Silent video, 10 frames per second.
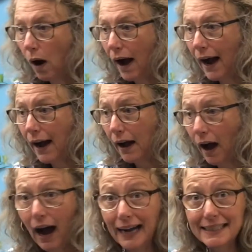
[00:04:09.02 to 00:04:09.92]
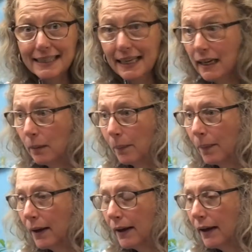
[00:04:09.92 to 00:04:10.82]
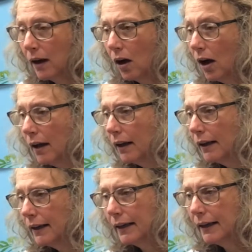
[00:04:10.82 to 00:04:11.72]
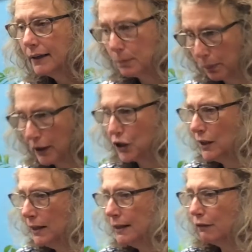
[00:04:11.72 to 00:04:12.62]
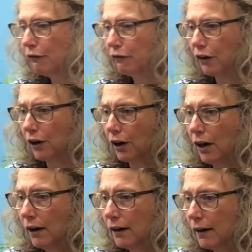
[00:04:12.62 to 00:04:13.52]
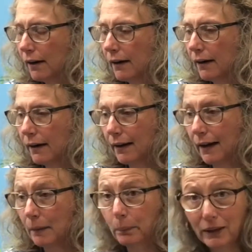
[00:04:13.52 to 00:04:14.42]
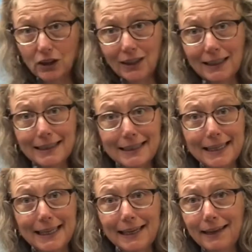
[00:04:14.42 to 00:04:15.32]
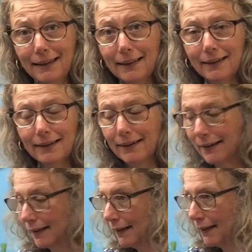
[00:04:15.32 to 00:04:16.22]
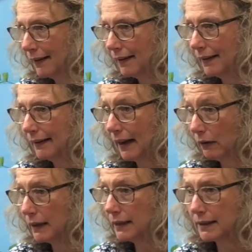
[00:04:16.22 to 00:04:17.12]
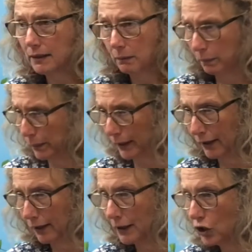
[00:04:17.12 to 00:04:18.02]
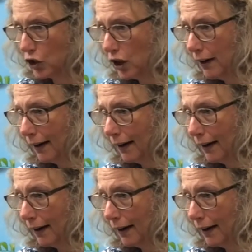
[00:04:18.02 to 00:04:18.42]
Ah, I see him. He's brushing his fur and brushing his teeth. Now he's putting on his shirt.